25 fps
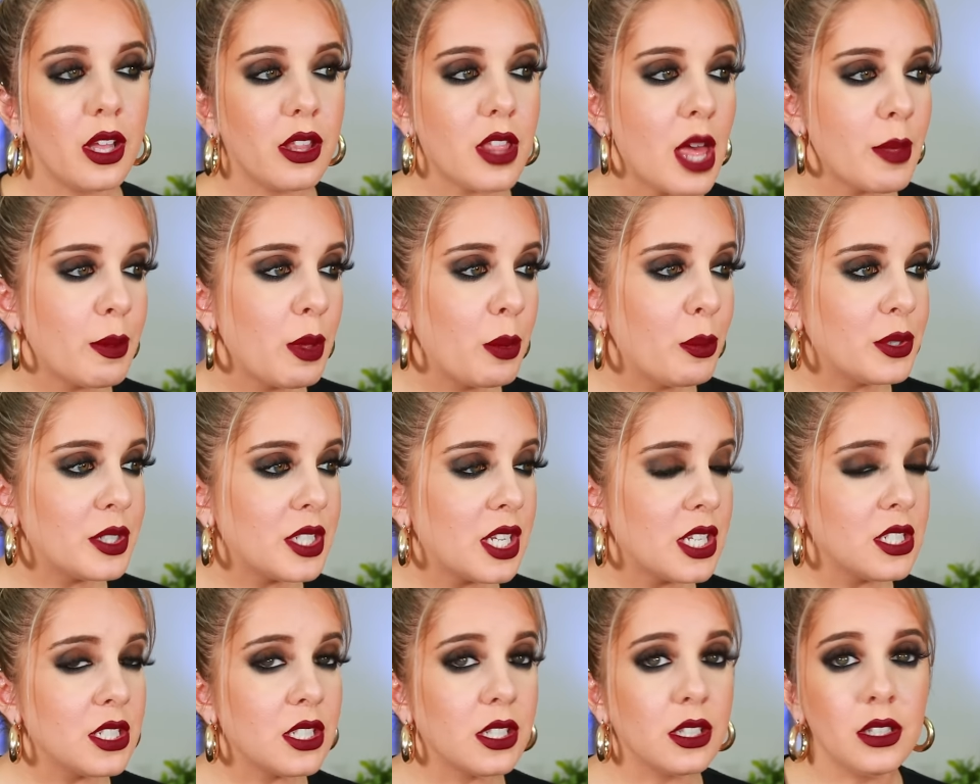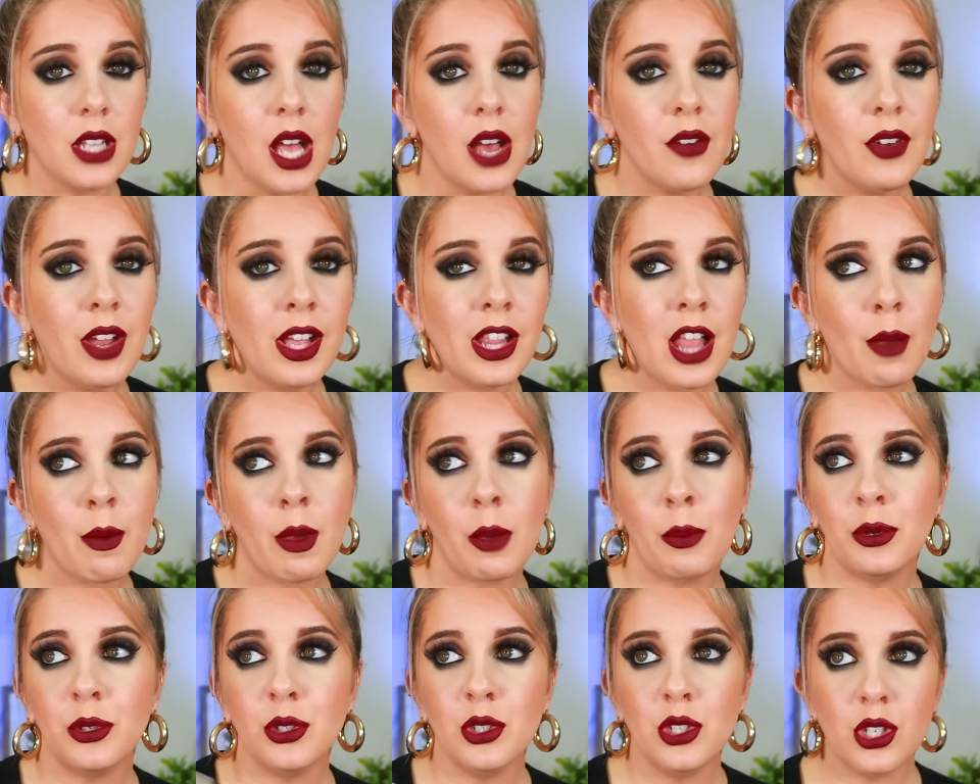A lot of people tend to love it. A lot of
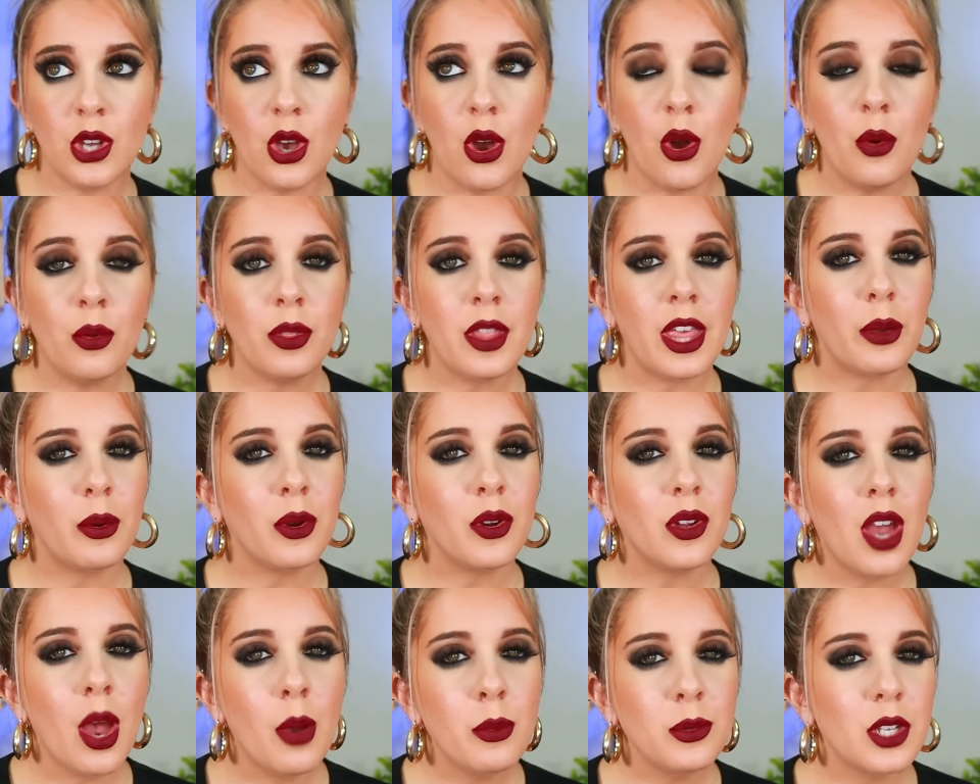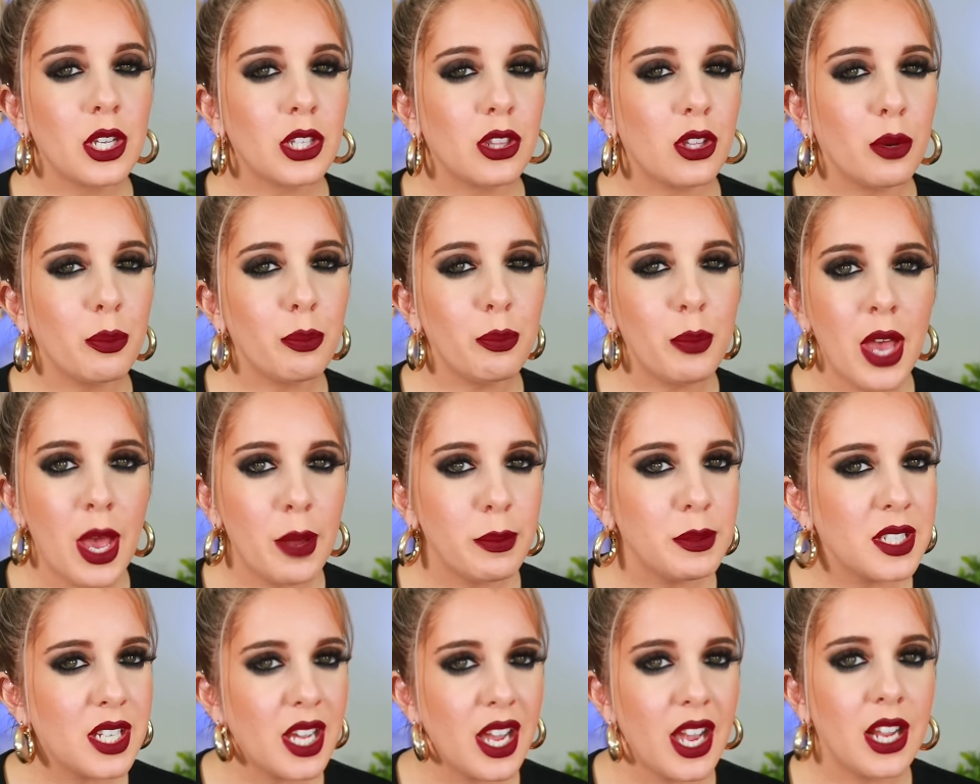people don't. Like when it comes to like their
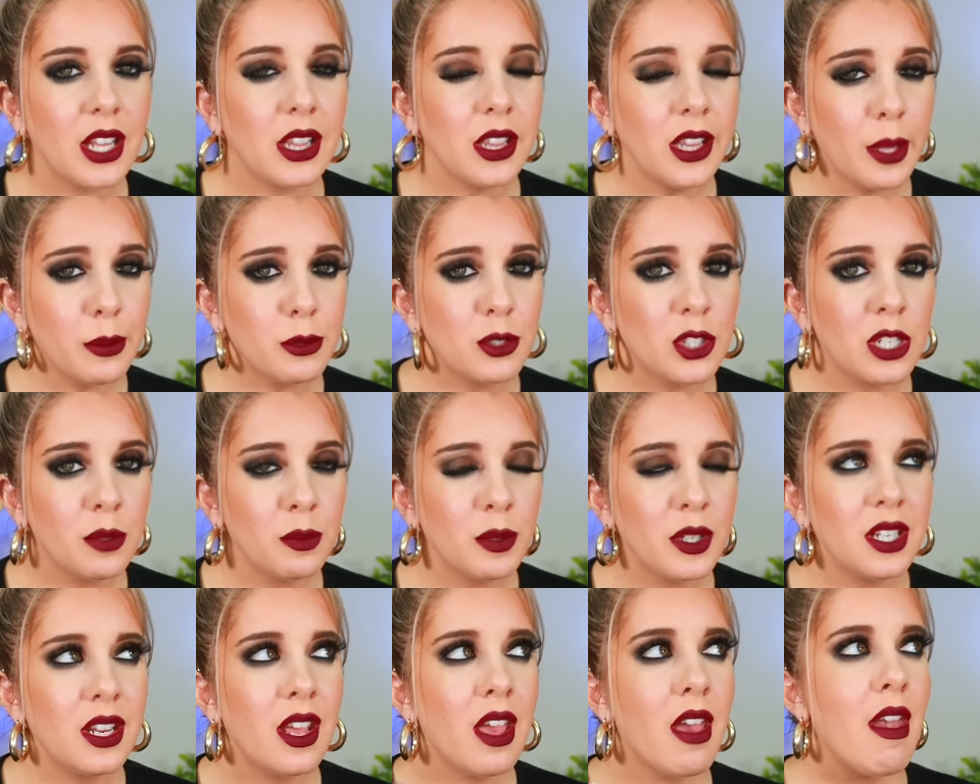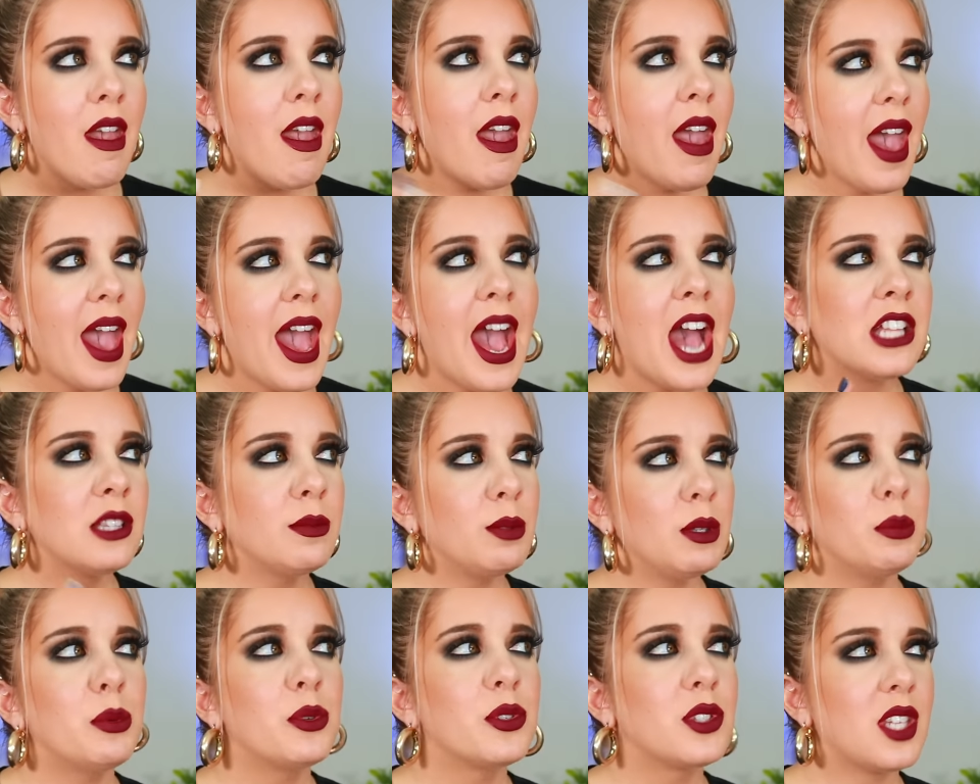peptide lip treatment, half
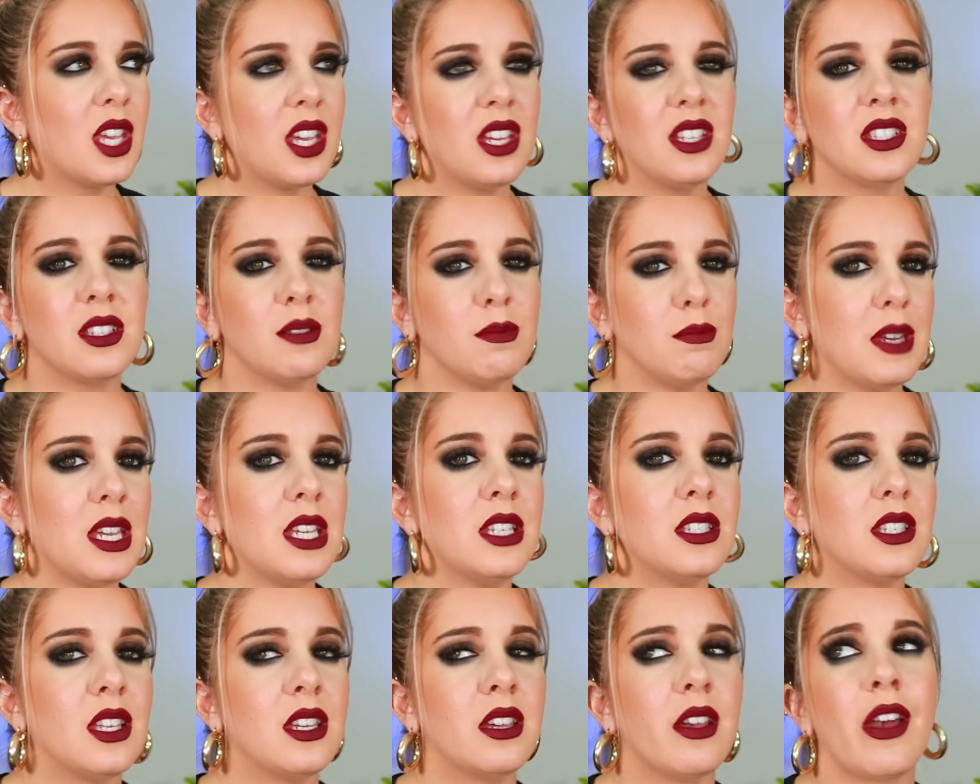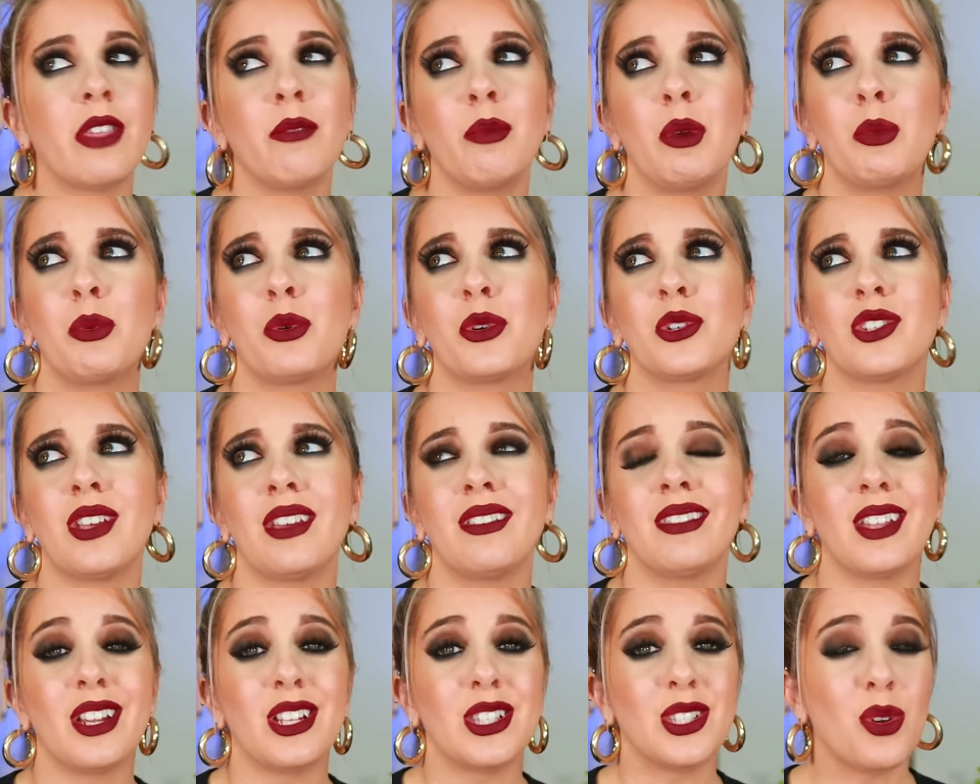the people say it's amazing. Other people are
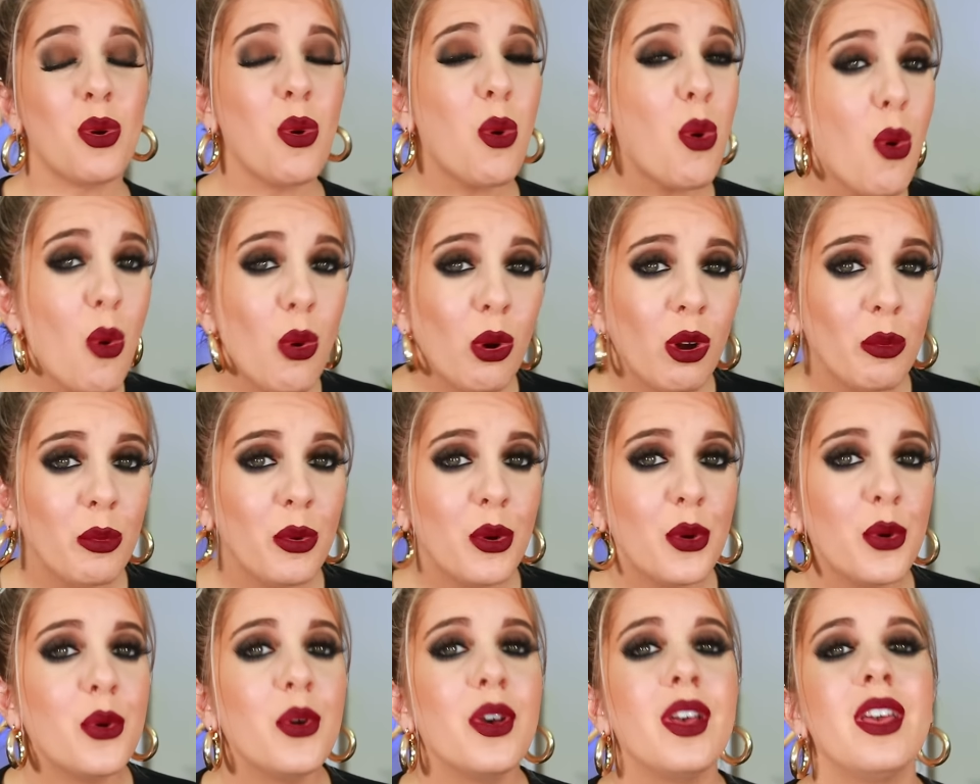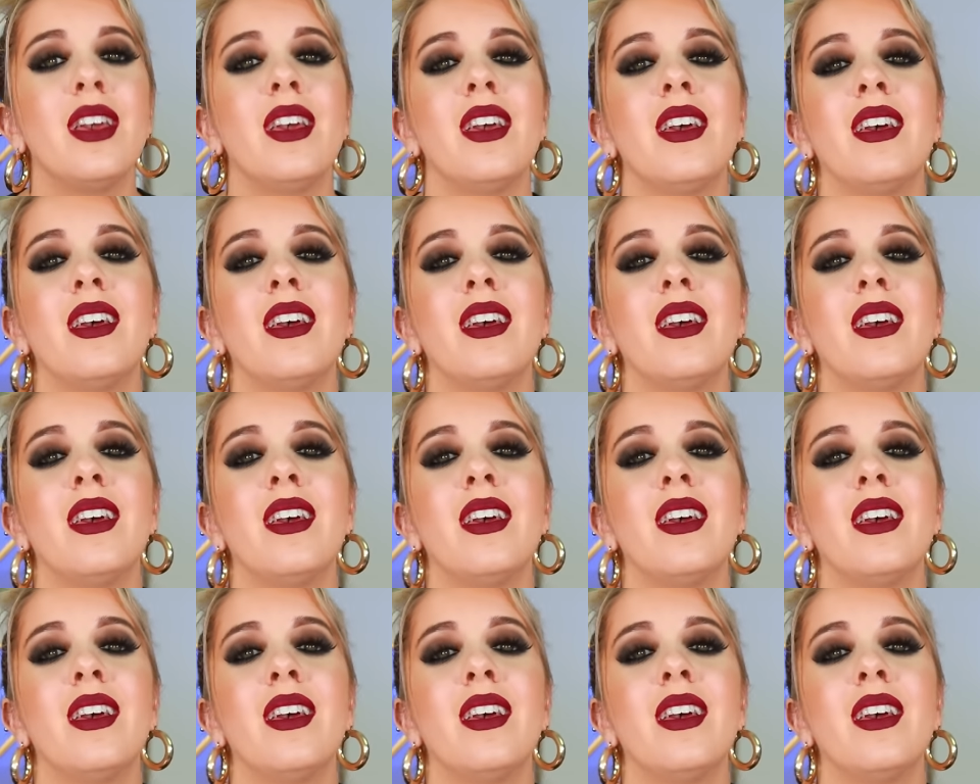saying that it's horrible.